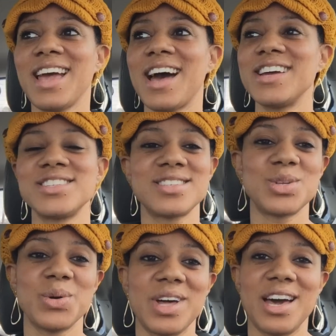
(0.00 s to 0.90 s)
yeah, I
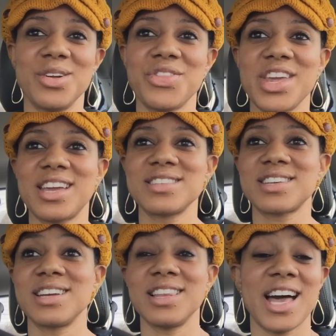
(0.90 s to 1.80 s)
don't think it's
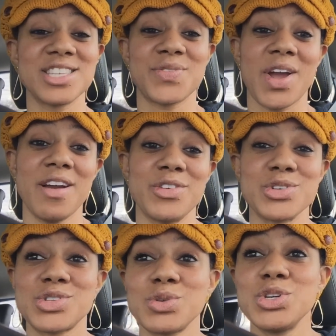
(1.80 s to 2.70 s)
gonna last forever.
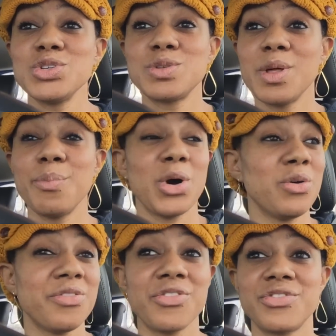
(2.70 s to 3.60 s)
So use them
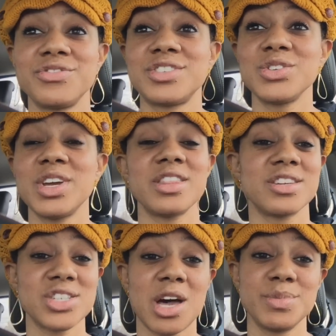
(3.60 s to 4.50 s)
both to get
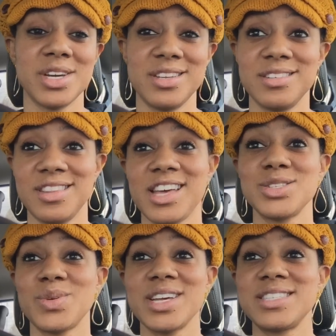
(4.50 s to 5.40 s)
the job done.
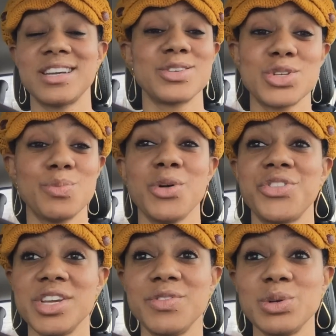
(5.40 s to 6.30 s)
That's what I say, because they're
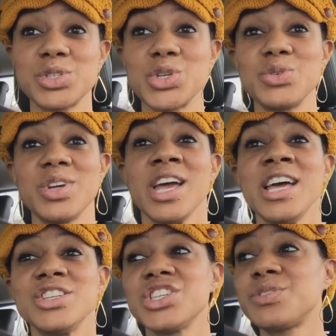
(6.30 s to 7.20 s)
both evil. So
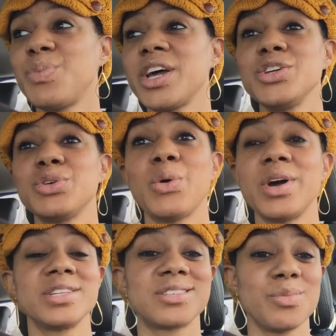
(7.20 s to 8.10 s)
just by you
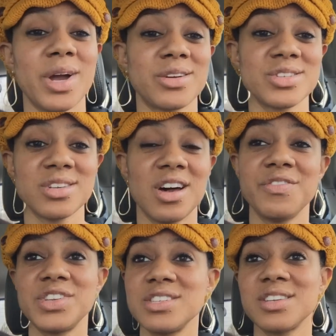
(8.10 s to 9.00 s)
going to
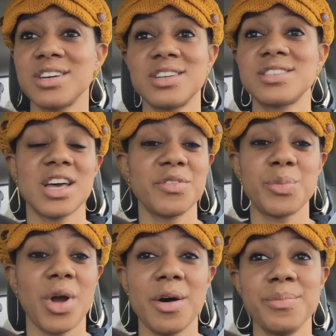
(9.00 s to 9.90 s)
Microsoft isn't going to solve
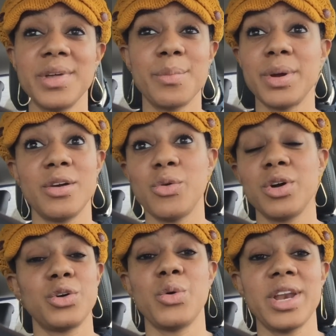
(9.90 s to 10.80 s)
the problem,
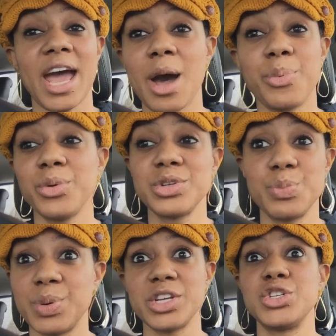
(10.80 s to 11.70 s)
or going to Apple,
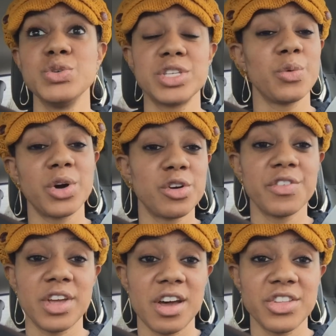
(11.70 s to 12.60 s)
by choosing one
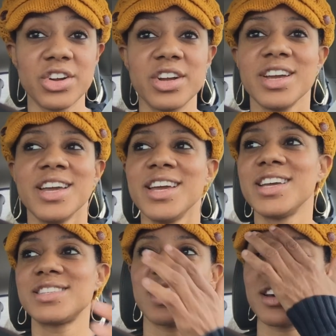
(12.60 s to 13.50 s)
over the other
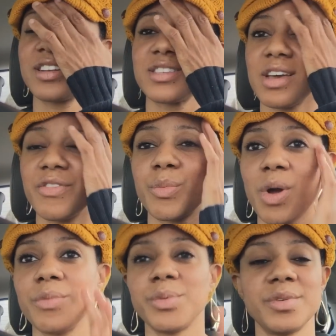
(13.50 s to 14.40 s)
is not going to solve the
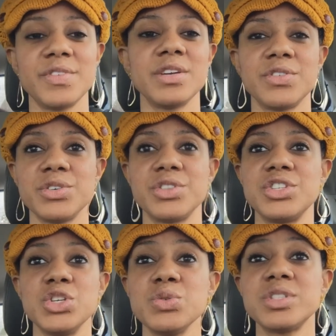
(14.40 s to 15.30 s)
problem of evil.
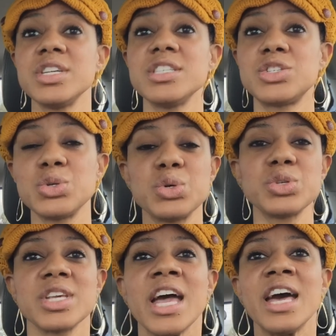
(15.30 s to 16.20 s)
Use these
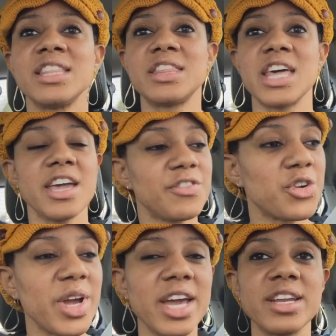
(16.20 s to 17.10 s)
tools that they've
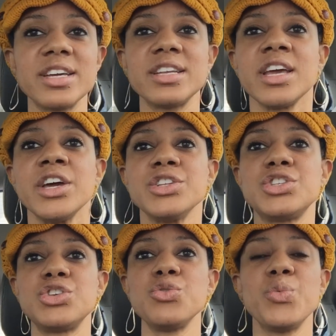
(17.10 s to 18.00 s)
created
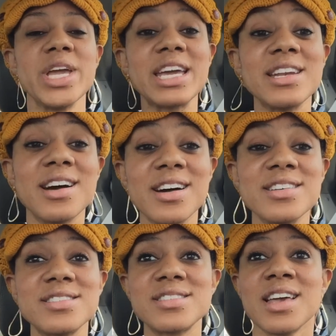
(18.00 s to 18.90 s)
to weaken
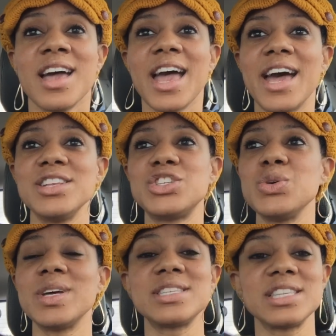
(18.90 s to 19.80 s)
us and
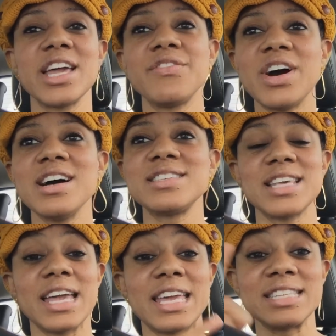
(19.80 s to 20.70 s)
to enslave us
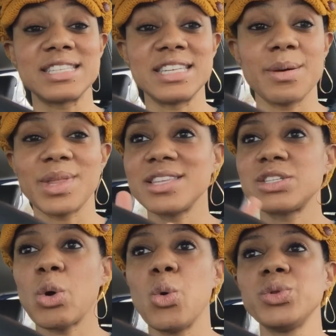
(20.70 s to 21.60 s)
against them. That's
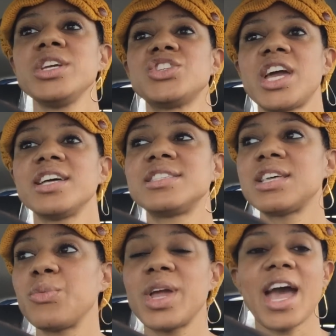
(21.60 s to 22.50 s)
the only chance
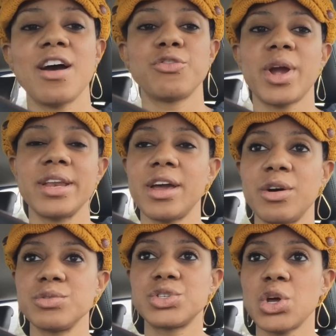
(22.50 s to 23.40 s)
that we have right
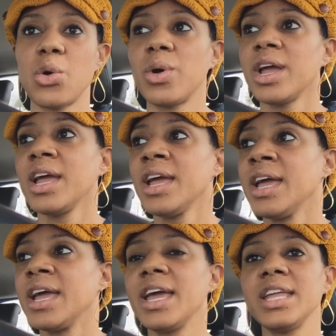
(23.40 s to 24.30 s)
now. So
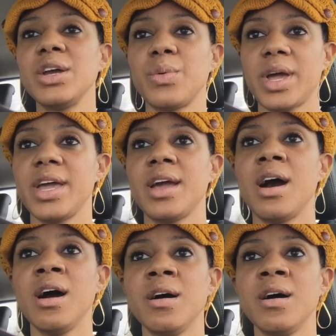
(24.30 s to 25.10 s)
anyway,